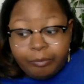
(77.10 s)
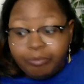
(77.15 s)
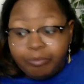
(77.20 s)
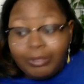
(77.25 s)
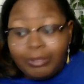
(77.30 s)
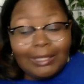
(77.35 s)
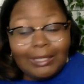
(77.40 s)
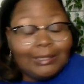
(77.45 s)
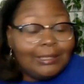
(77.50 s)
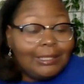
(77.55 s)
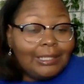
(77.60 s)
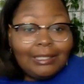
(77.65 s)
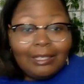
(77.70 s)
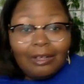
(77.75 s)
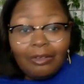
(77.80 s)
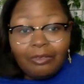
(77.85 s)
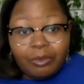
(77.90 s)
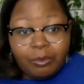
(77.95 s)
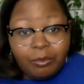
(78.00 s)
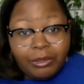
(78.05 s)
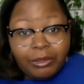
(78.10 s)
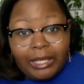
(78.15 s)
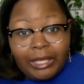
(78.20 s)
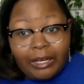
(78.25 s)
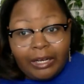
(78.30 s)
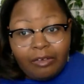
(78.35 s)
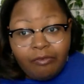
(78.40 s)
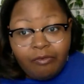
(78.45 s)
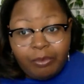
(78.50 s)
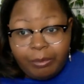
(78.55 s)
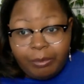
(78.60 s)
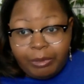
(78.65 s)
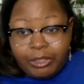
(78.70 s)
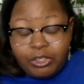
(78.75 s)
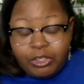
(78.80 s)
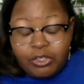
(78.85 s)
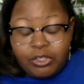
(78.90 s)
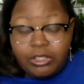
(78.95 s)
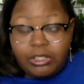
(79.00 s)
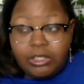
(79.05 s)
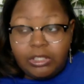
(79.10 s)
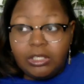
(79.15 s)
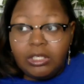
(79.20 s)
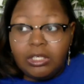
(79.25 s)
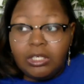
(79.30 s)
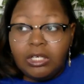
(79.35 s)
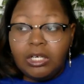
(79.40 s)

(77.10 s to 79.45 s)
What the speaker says: Did nothing with that information.